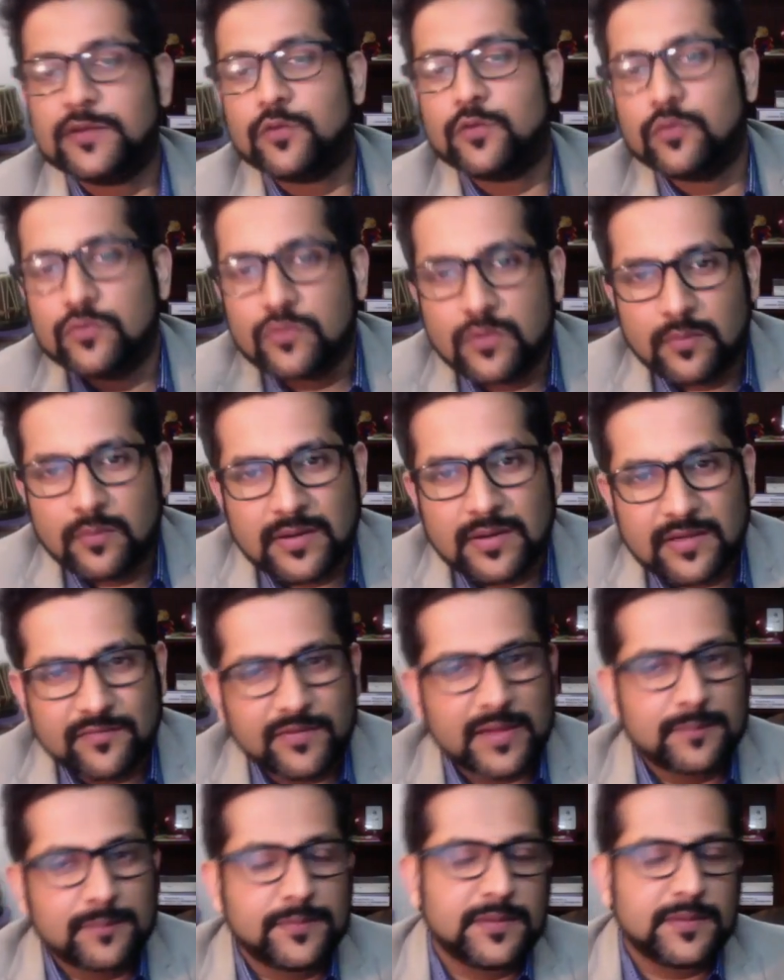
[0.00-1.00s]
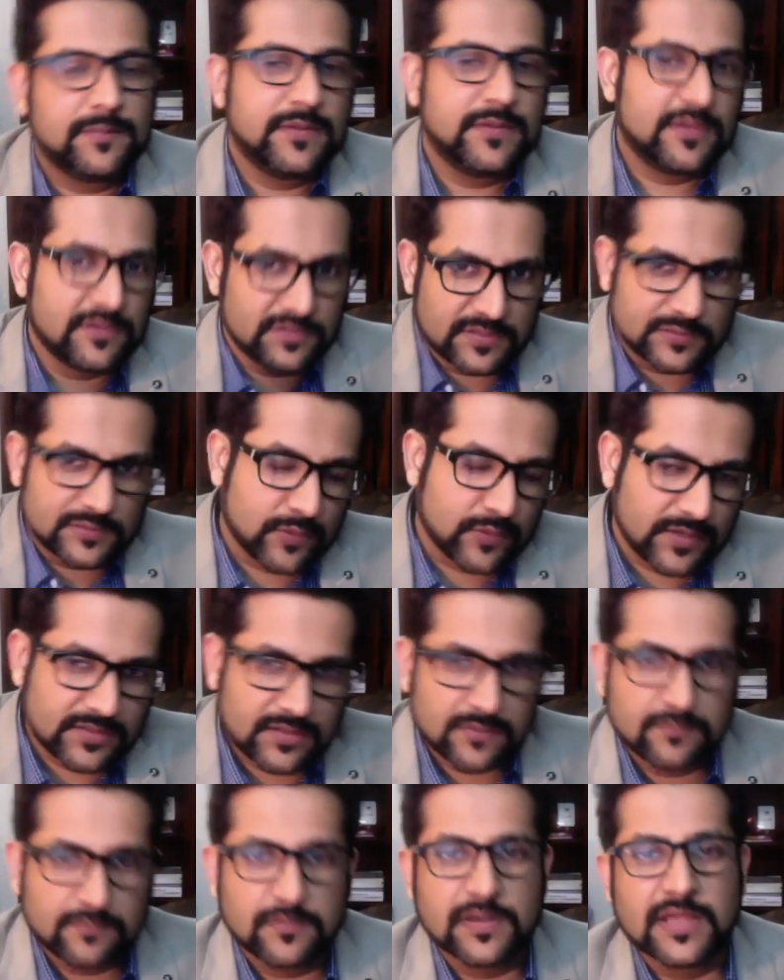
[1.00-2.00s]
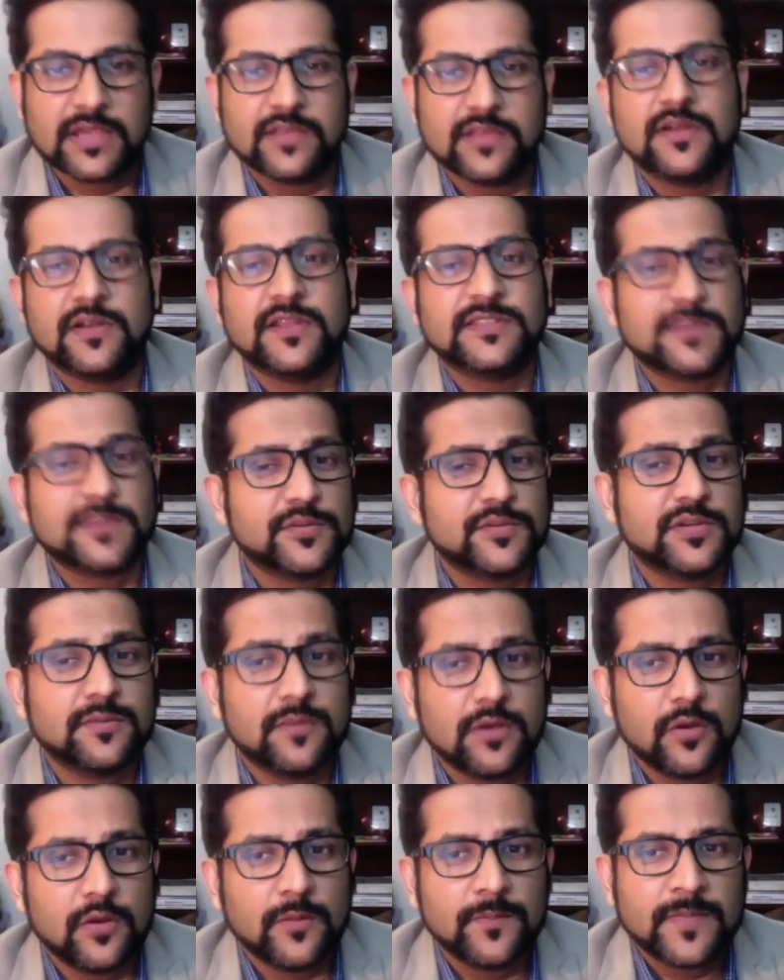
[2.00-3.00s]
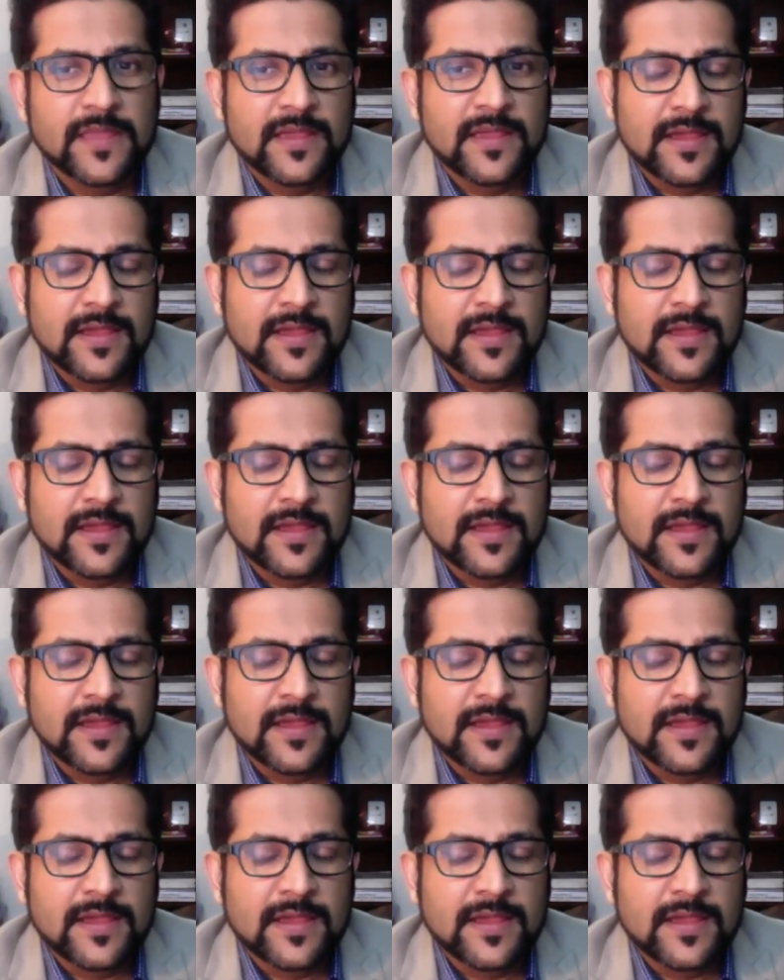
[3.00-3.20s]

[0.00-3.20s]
don't know about FIPB, just look at the link in the description below.